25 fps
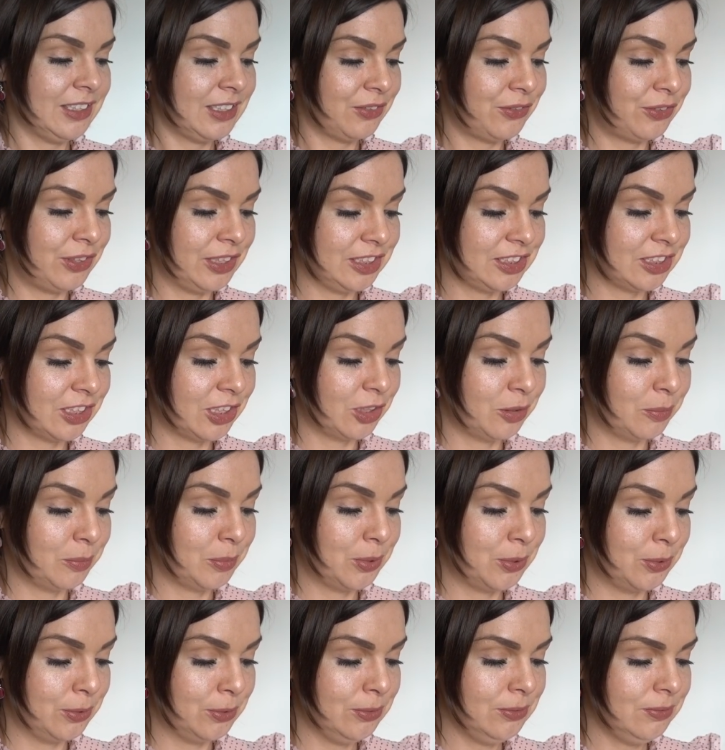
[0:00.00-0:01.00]
For
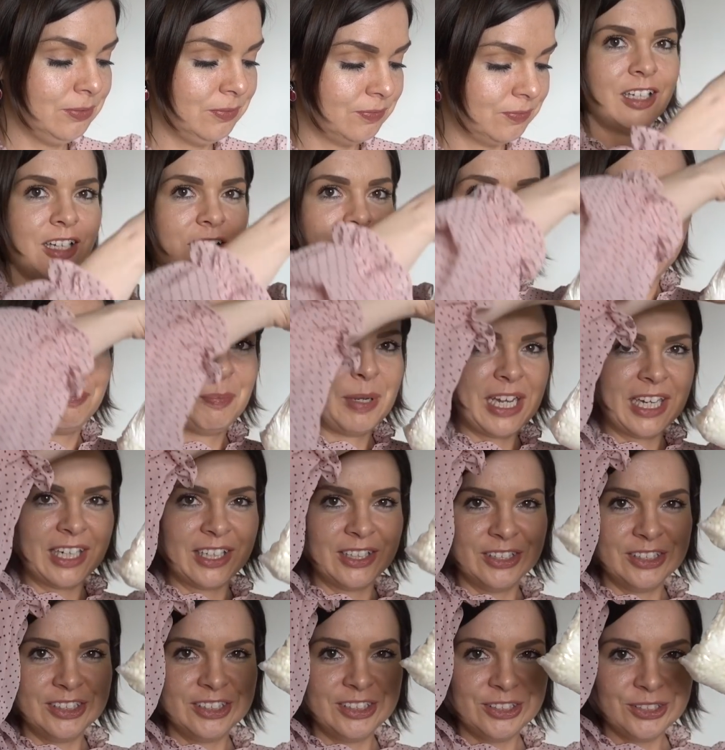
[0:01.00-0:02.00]
example, a
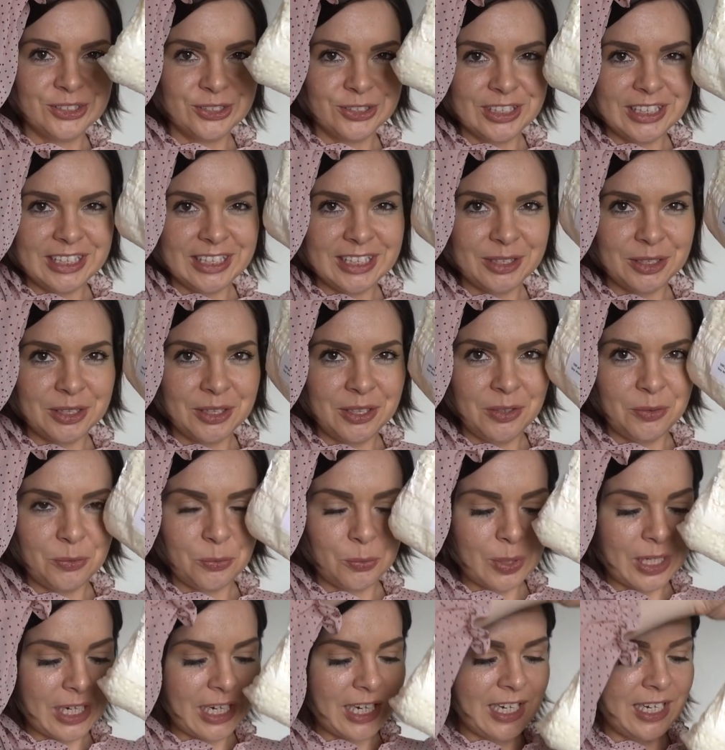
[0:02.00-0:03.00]
pack of soya
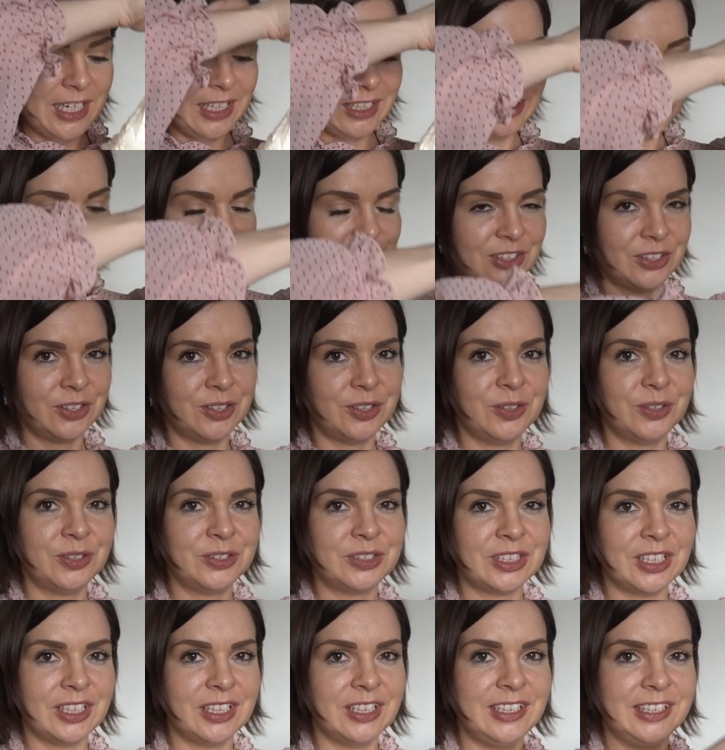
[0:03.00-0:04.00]
wax, I got
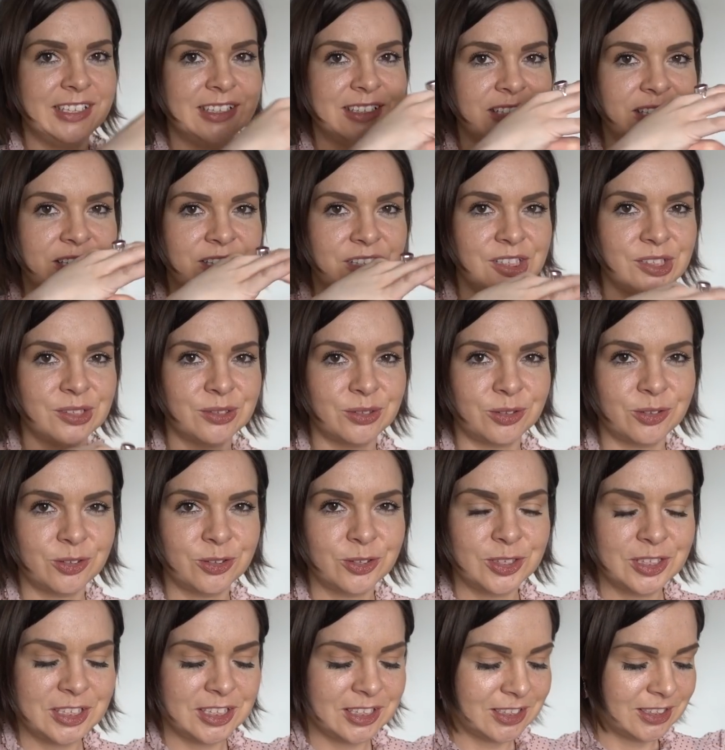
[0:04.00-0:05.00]
the essential
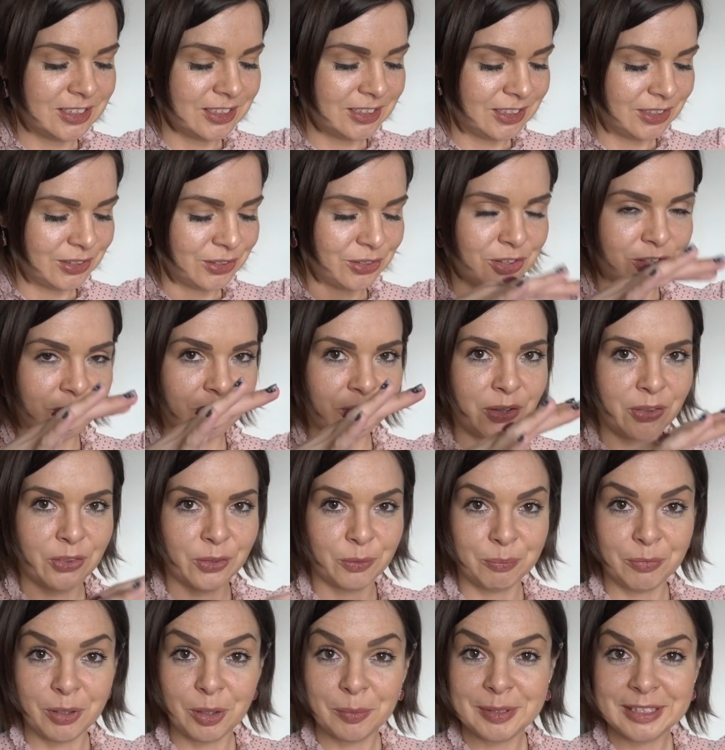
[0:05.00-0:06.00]
oil, I got a
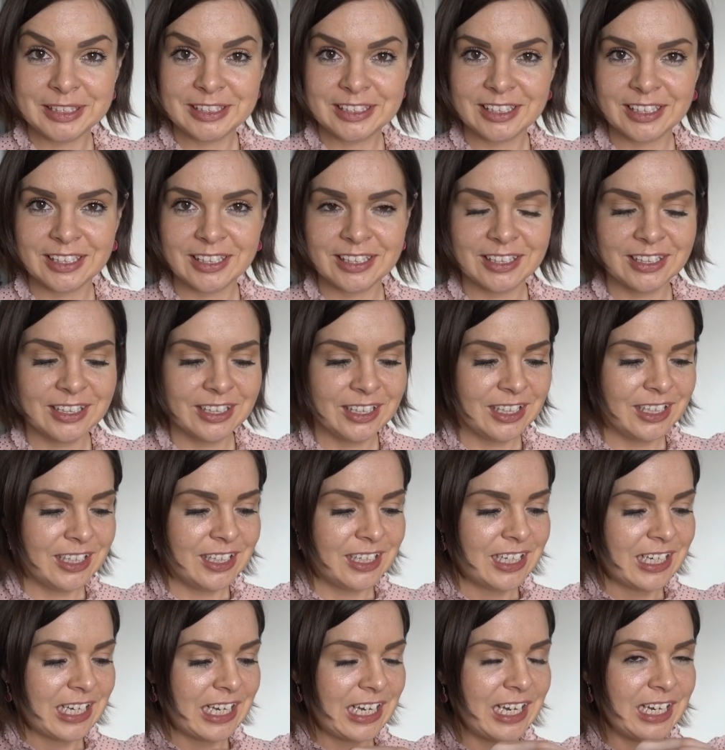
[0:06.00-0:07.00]
thermometer
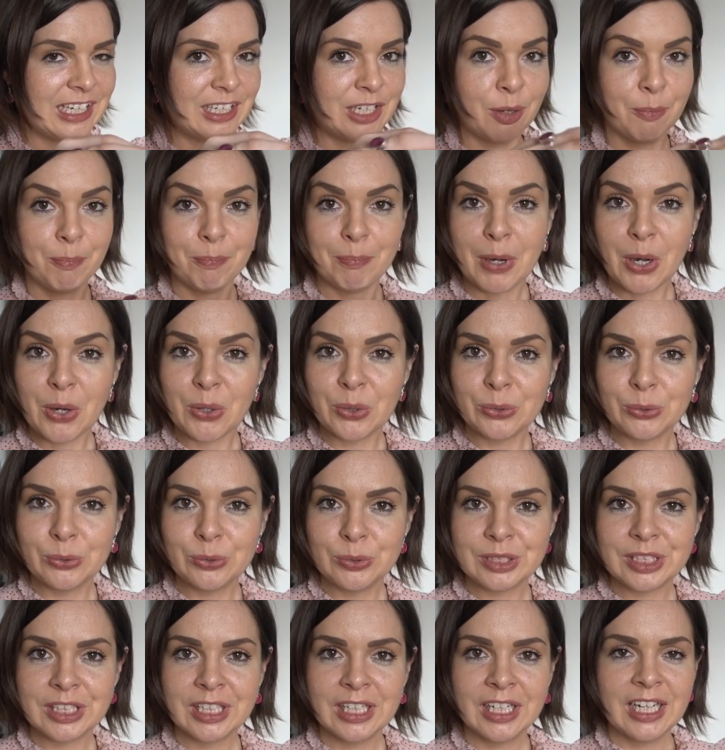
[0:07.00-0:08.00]
and a
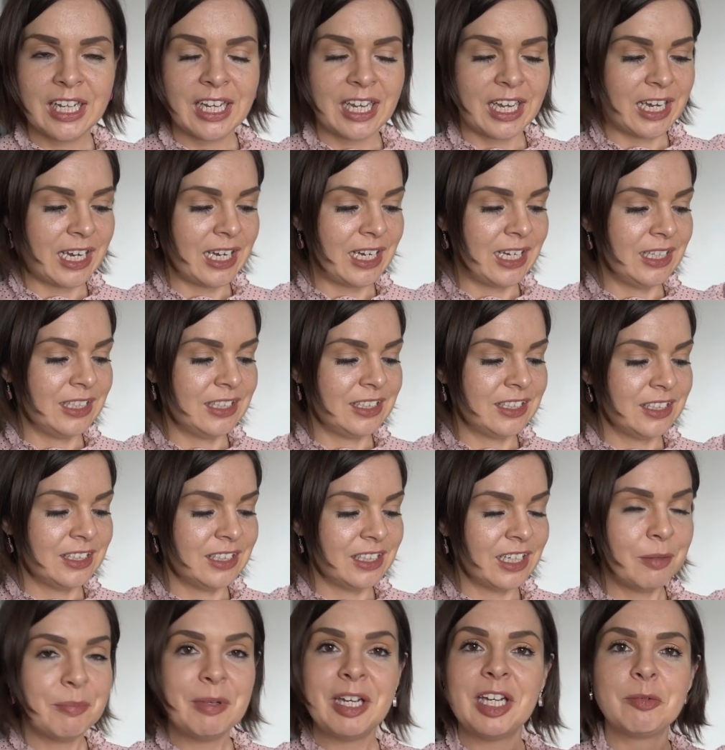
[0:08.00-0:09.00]
mould, and
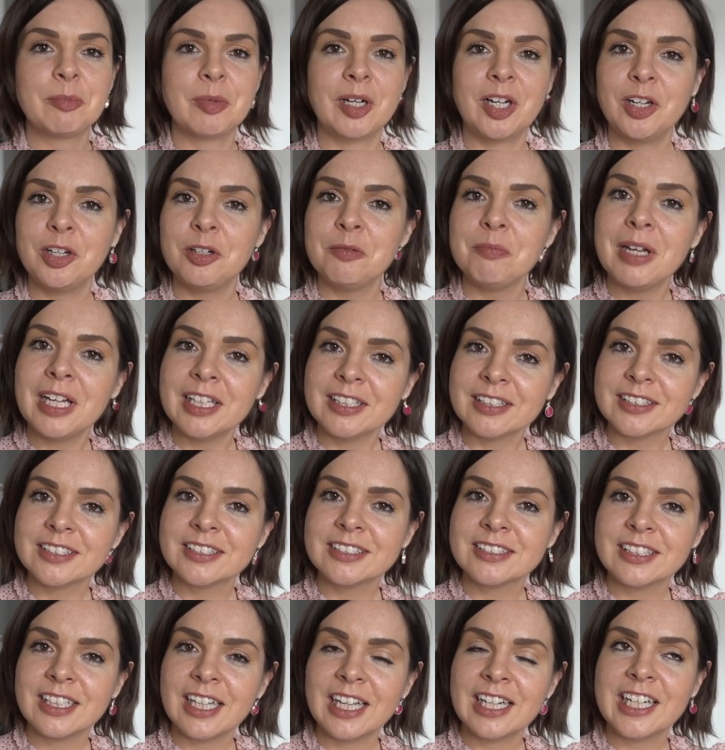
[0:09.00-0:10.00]
I made my own
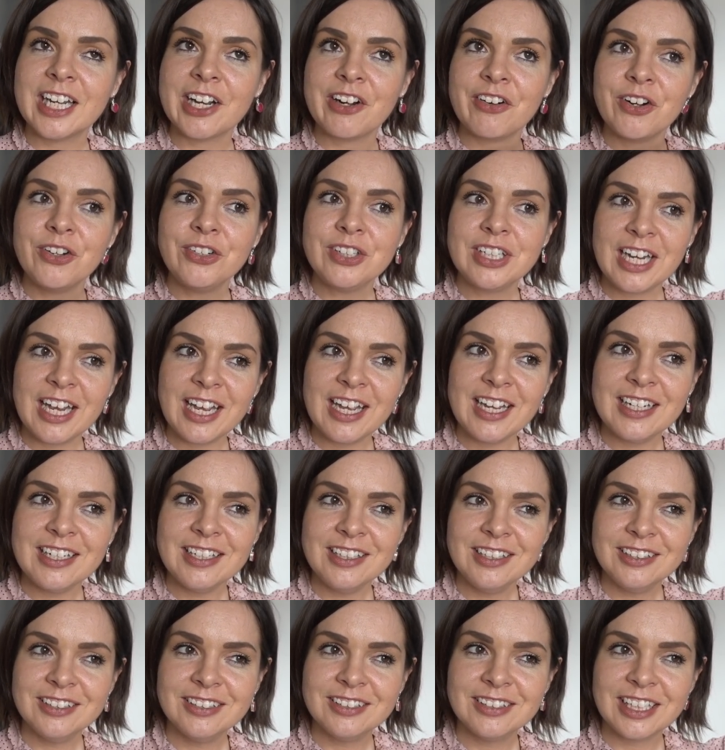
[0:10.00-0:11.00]
melts, and they're
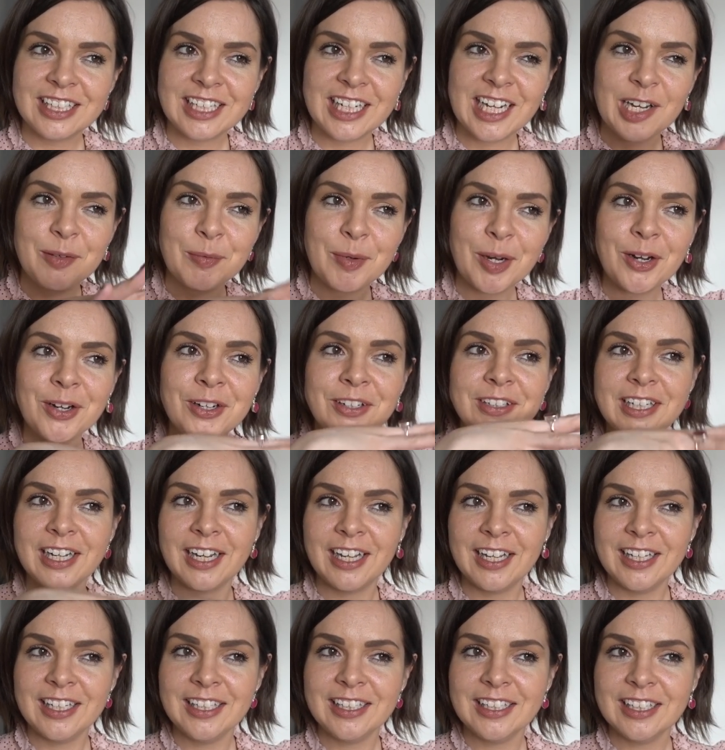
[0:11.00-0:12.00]
okay, they came out
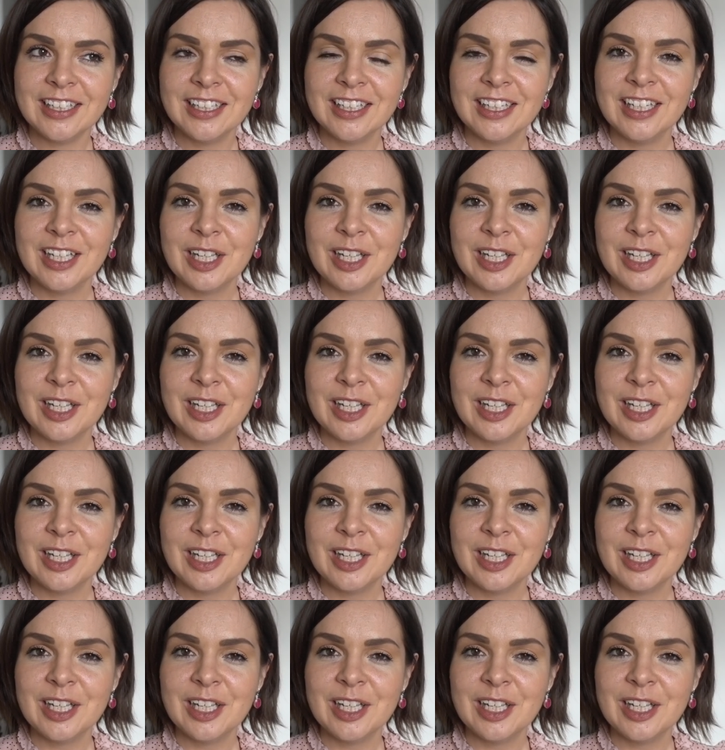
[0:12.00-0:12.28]
okay,